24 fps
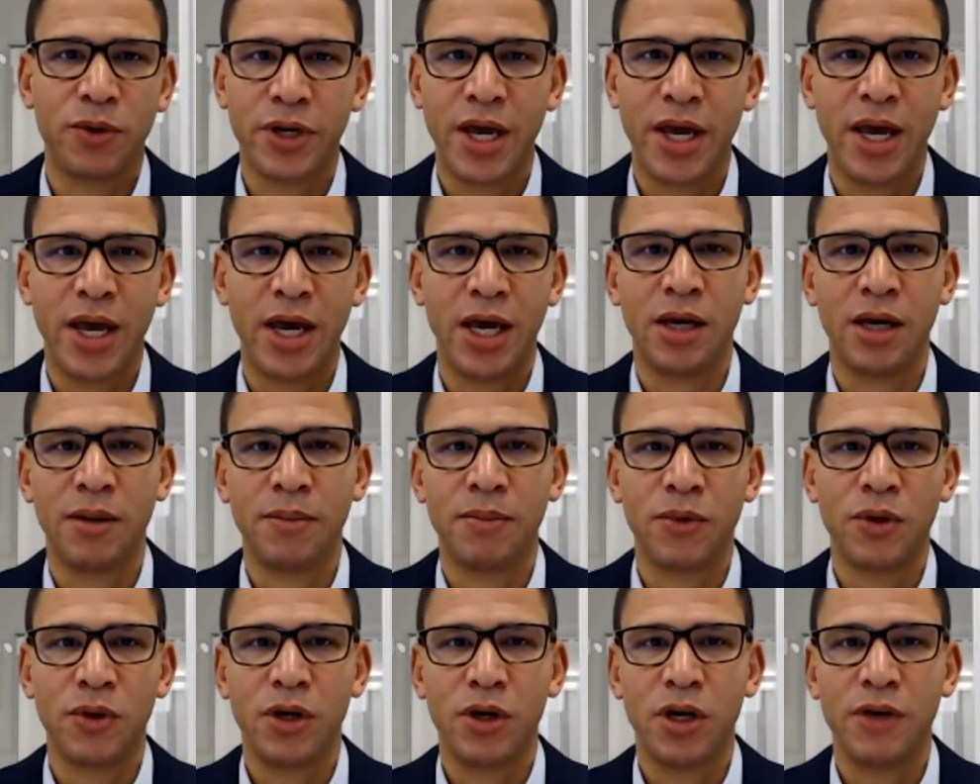
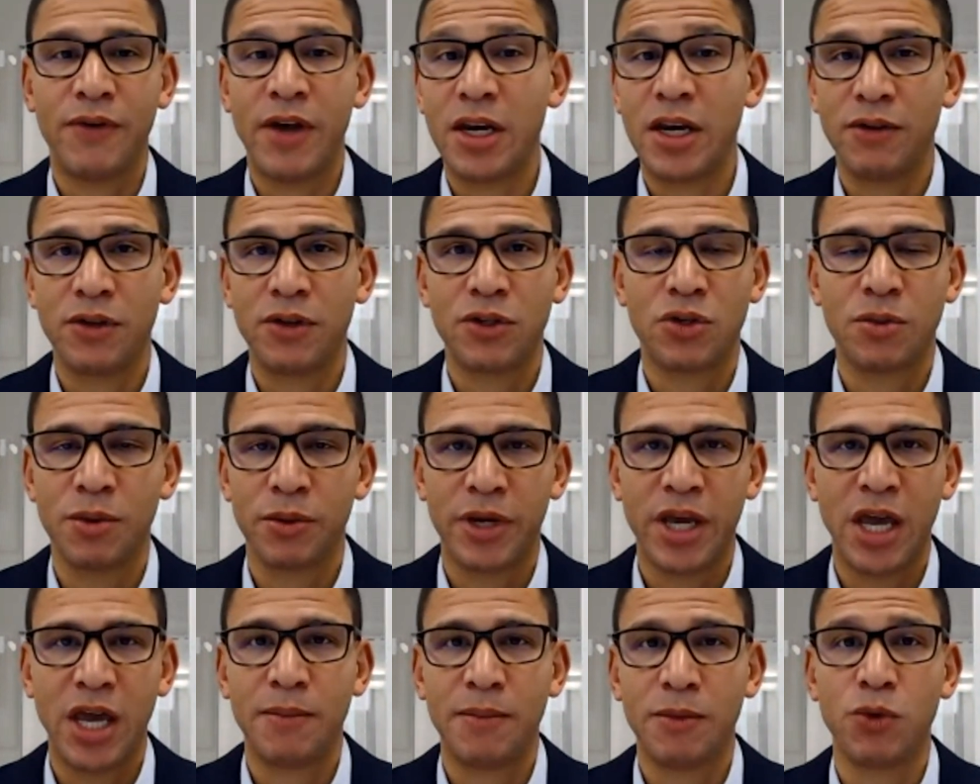came,
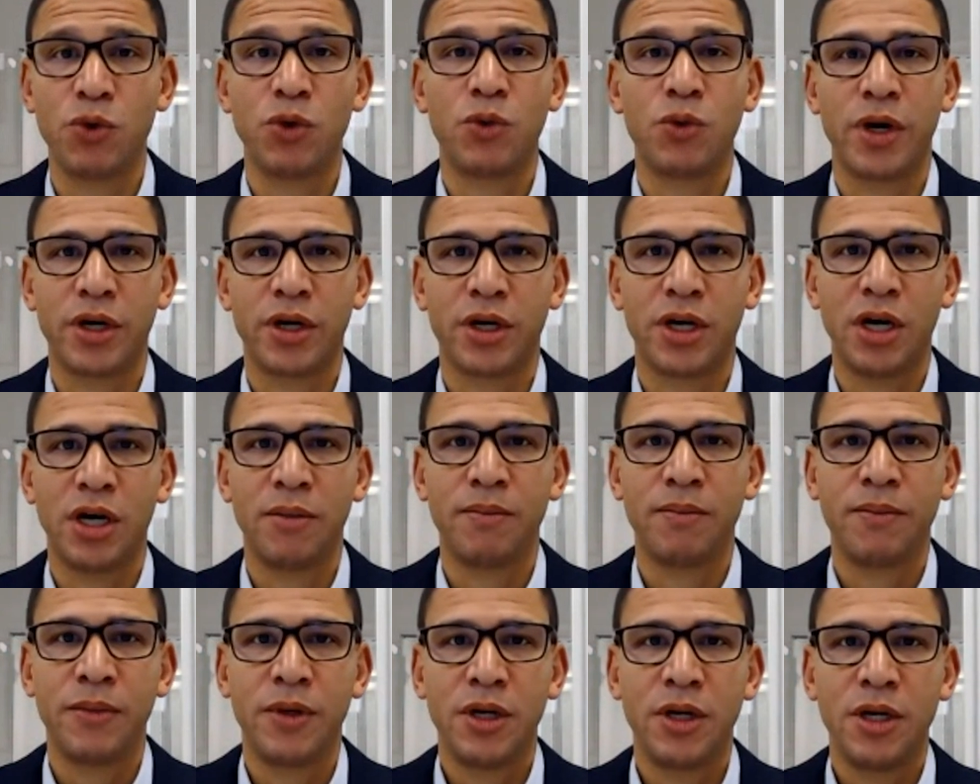you would want to come.